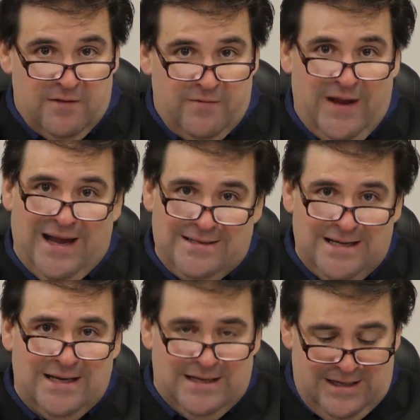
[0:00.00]
The
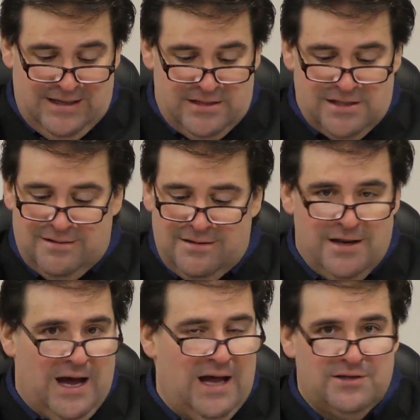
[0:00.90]
idea is
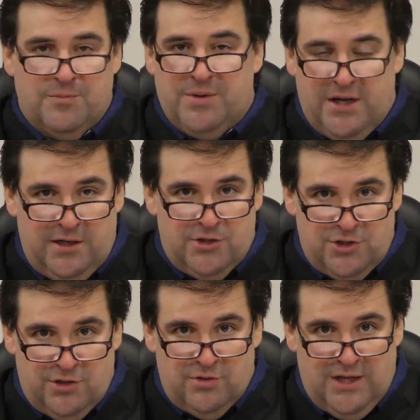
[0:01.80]
not to punish you.